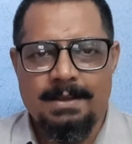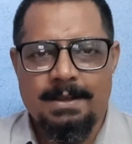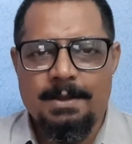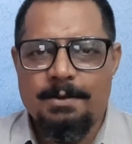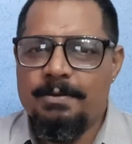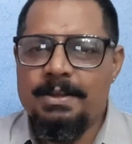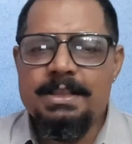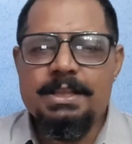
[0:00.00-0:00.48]

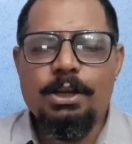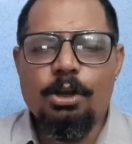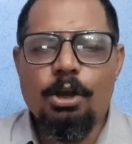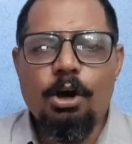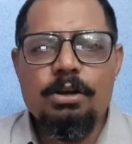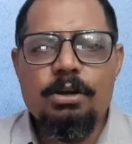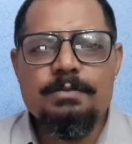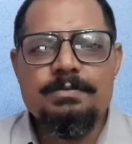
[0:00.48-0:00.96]
When the
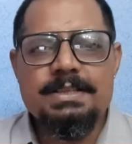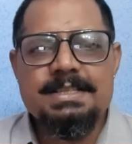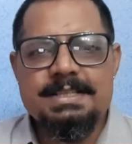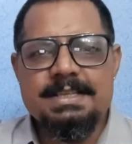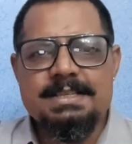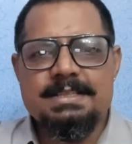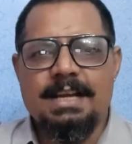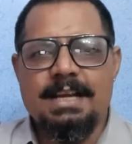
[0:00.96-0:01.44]
Lord of the
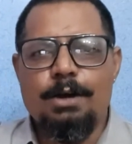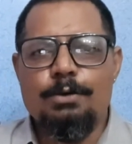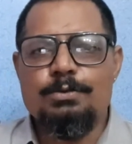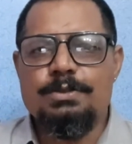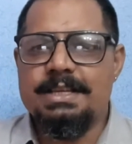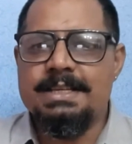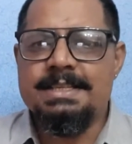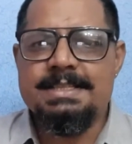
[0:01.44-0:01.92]
sixth
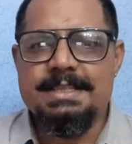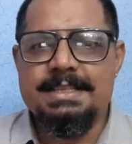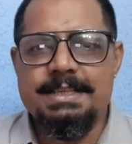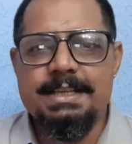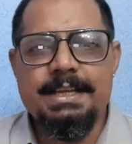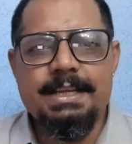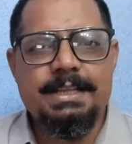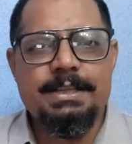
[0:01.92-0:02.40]
house is
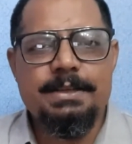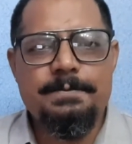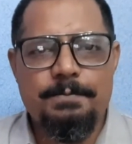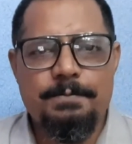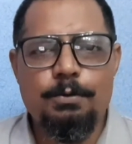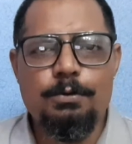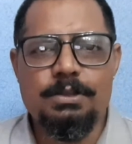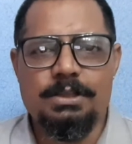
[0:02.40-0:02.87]
sitting in the
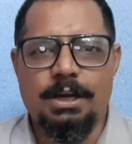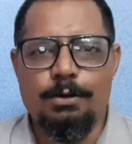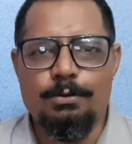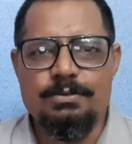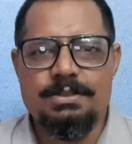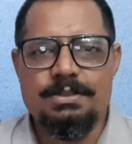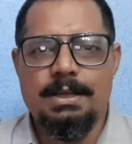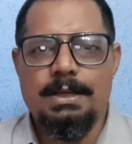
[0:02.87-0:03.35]
fourth
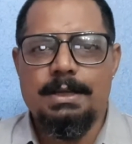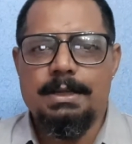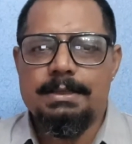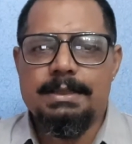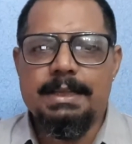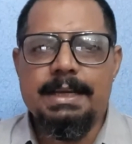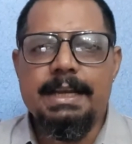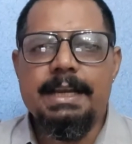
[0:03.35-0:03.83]
house,
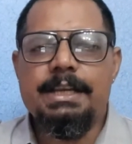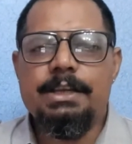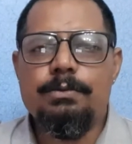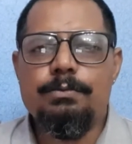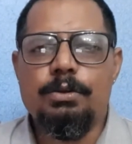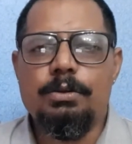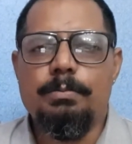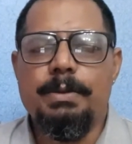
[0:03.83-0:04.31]
the
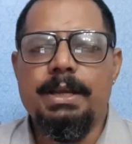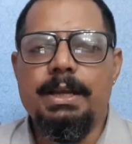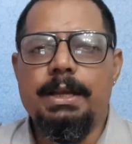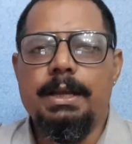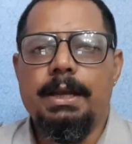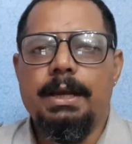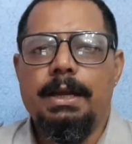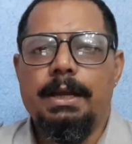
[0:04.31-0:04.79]
native would
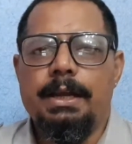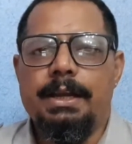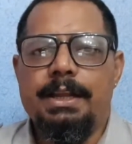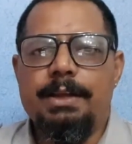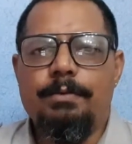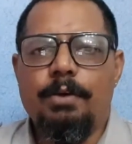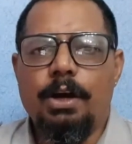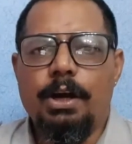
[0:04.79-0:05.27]
be
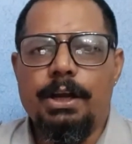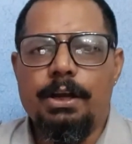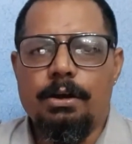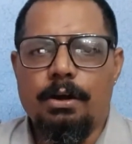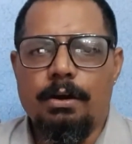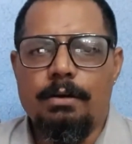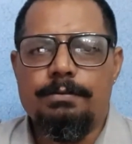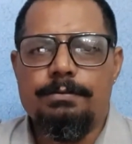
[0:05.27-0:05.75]
devoid
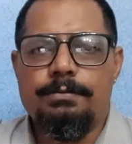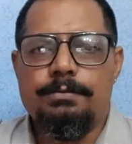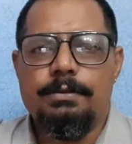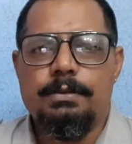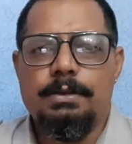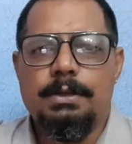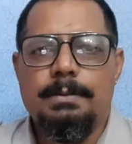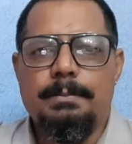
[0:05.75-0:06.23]
of
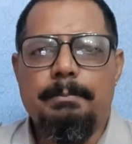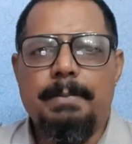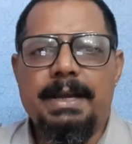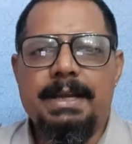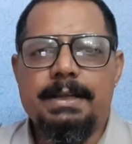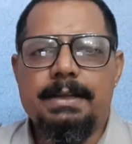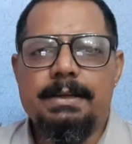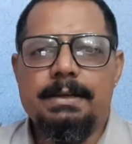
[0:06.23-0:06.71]

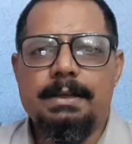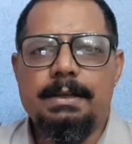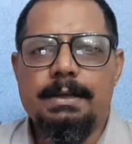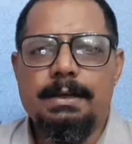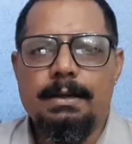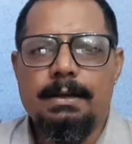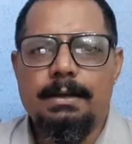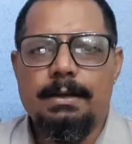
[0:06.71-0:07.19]

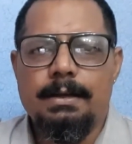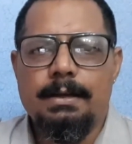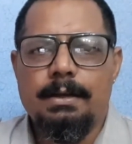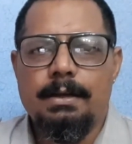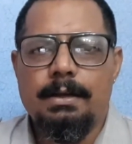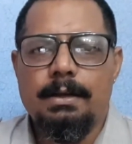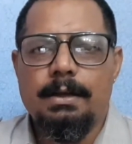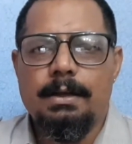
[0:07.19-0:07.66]
maternal
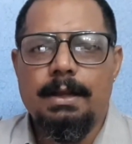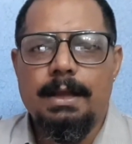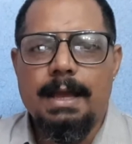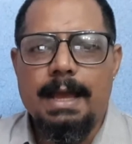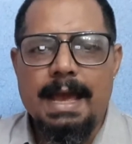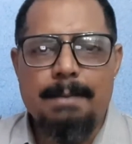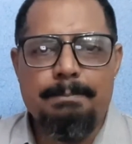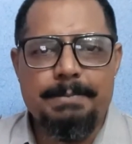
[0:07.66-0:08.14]

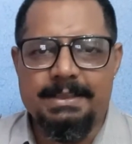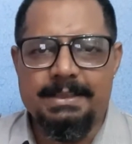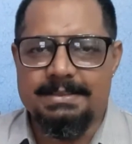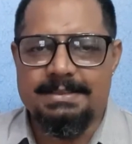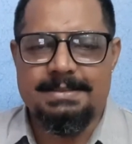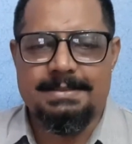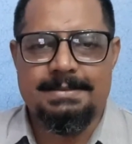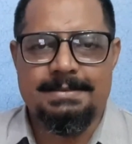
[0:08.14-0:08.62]

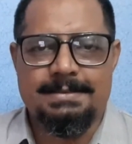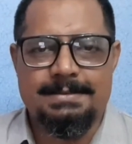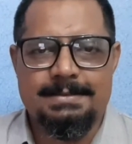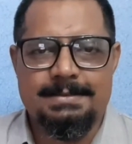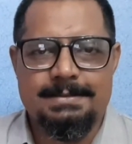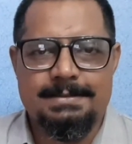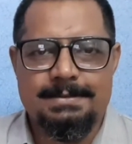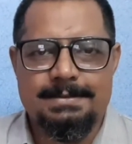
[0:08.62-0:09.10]
happiness.
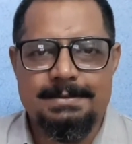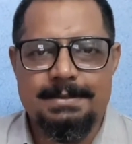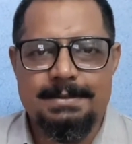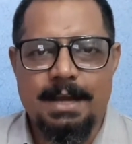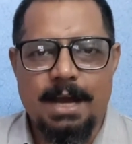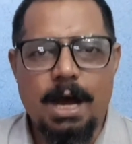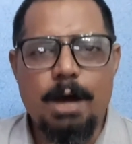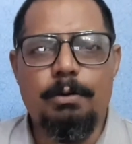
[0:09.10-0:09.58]

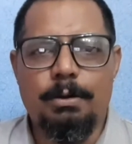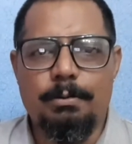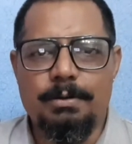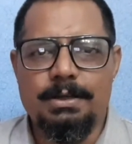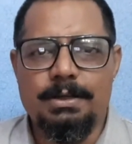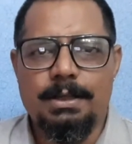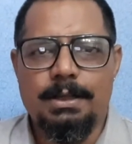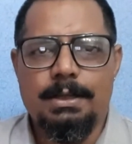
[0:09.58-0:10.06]

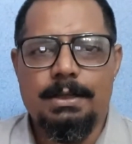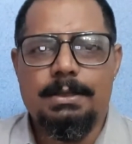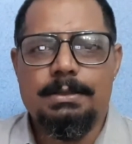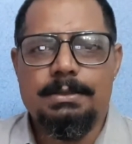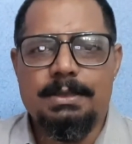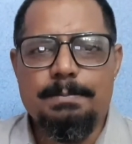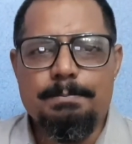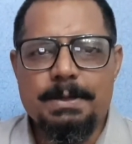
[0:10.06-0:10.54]
However,
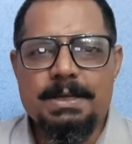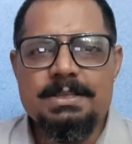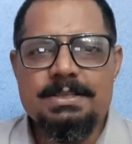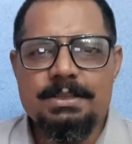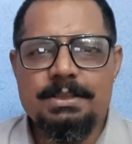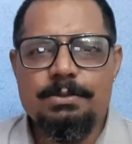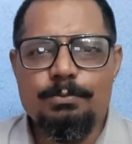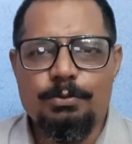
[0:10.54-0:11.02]
the
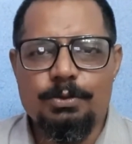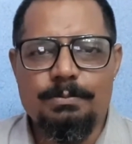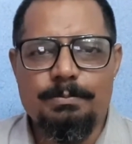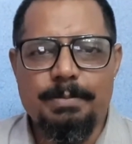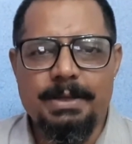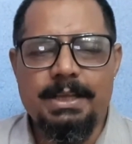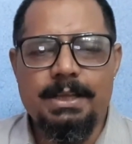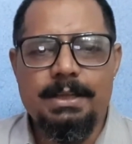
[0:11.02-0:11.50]
person would
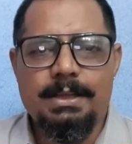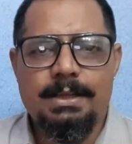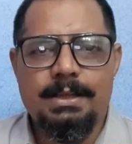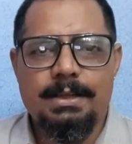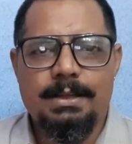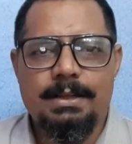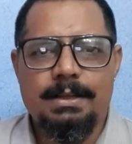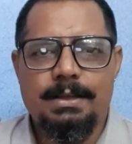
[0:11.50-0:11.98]
be
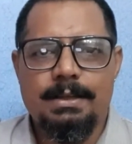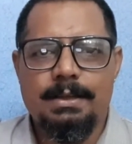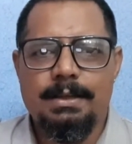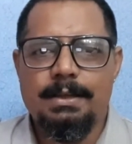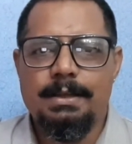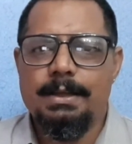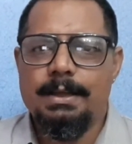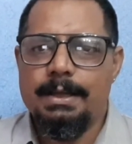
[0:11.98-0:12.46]

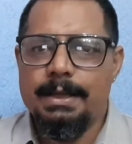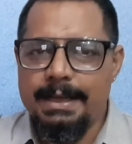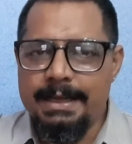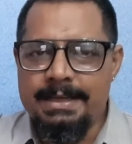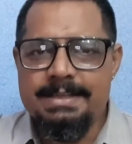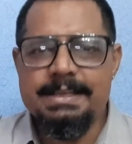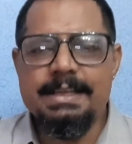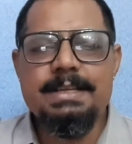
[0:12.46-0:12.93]

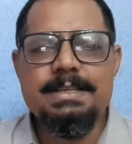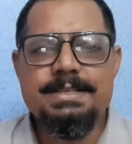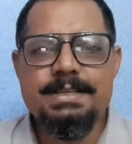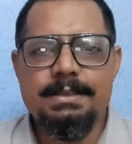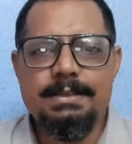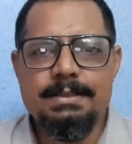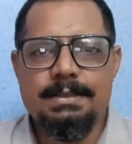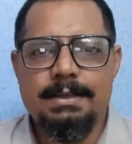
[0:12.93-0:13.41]

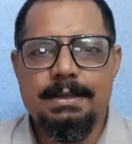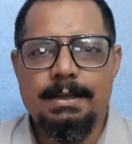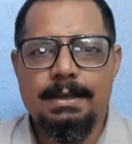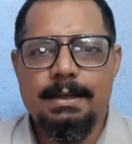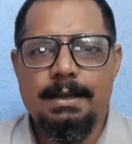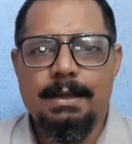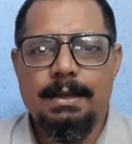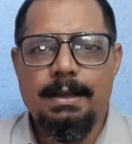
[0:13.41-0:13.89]
intelligent
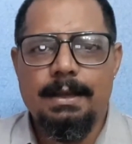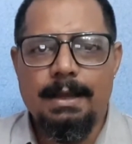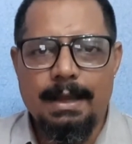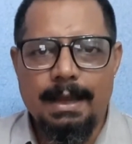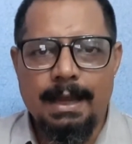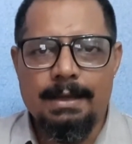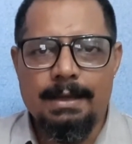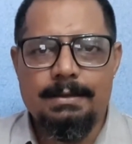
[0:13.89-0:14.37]

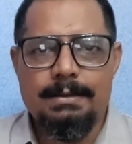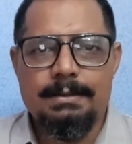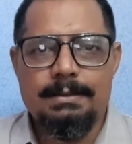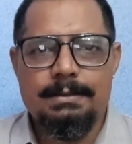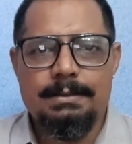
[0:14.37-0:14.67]
and